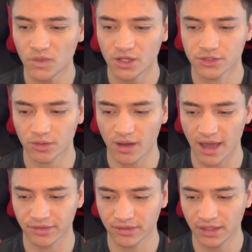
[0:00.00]
so
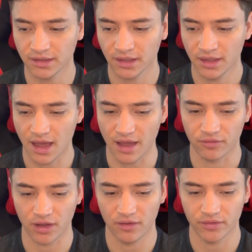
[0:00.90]
I think I've
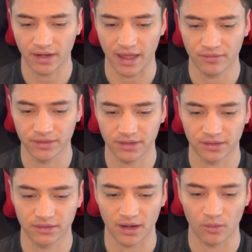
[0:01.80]
covered
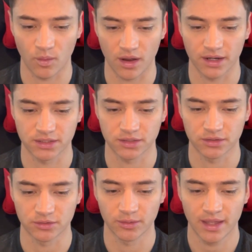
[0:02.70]
everything that I wanted
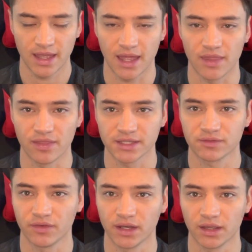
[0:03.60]
to in this
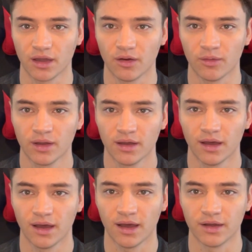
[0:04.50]
video,
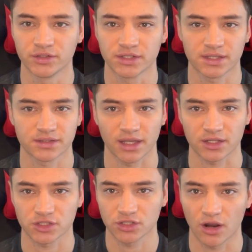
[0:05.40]
uh, just as like a
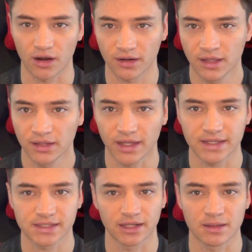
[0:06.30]
start. Like I
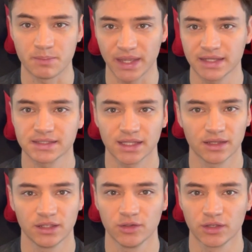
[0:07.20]
said, the biggest thing
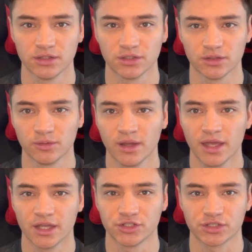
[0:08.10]
that you can do
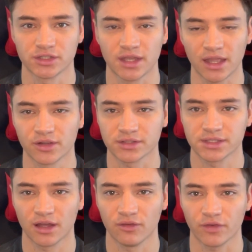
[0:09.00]
is just get
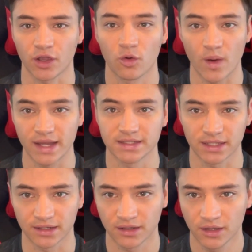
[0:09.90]
yourself
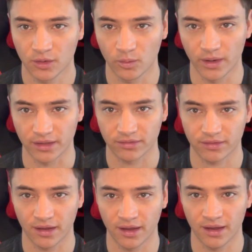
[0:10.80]
acquainted with
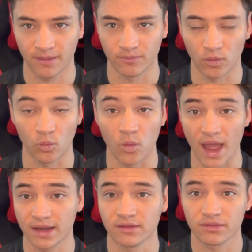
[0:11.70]
um,
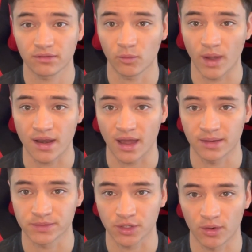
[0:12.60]
when, when
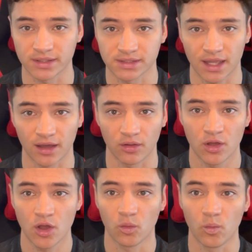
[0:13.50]
items go on sale,
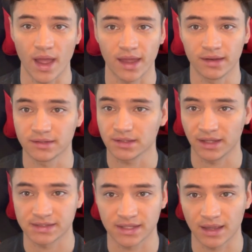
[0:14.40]
when,
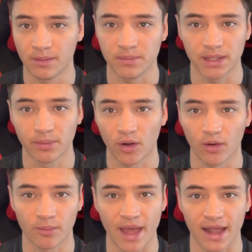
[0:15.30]
let's say, Amiibo
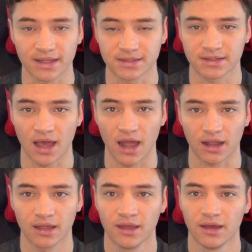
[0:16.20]
are back in stock.
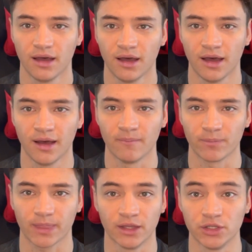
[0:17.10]
Um,
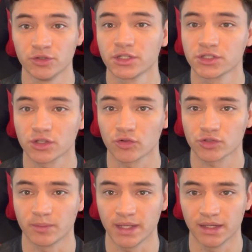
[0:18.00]
and using
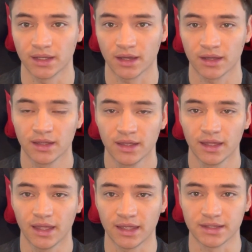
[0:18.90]
social media
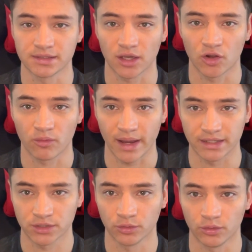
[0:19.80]
is a
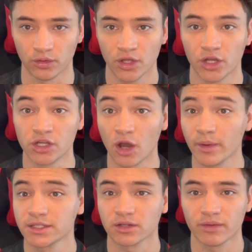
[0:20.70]
great tool.
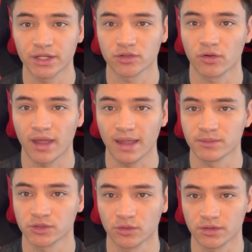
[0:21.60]
Going to retro game
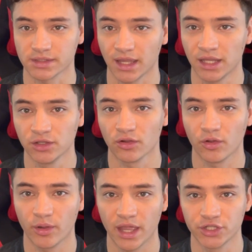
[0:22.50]
stores in your
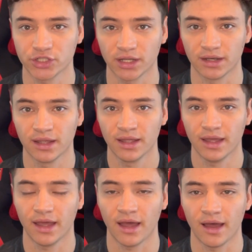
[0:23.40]
location
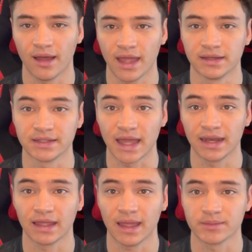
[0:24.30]
uh, and
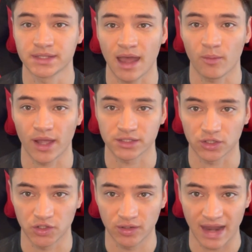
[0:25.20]
getting games that way so
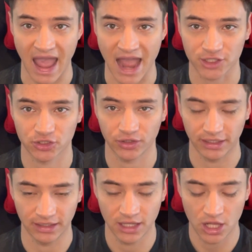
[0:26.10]
you can
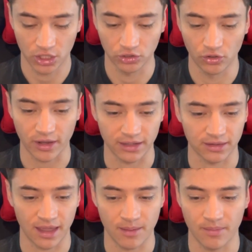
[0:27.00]
actually look at
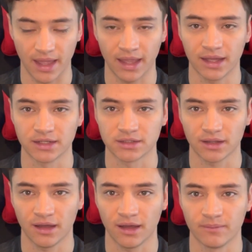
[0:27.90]
them and
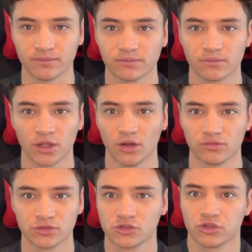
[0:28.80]
um, you know
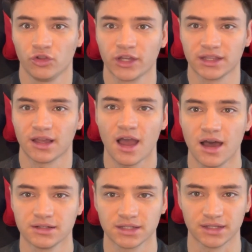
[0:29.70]
look at the
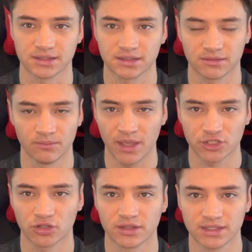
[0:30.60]
contents, make
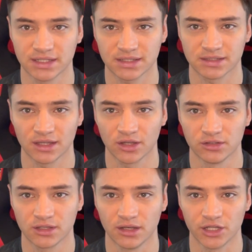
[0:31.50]
sure the disc is in
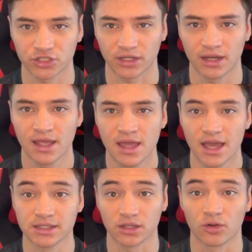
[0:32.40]
good condition
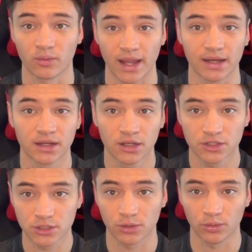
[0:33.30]
is a great
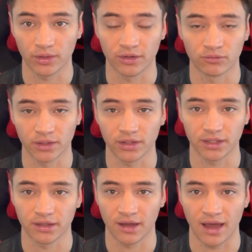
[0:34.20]
tool and really uh,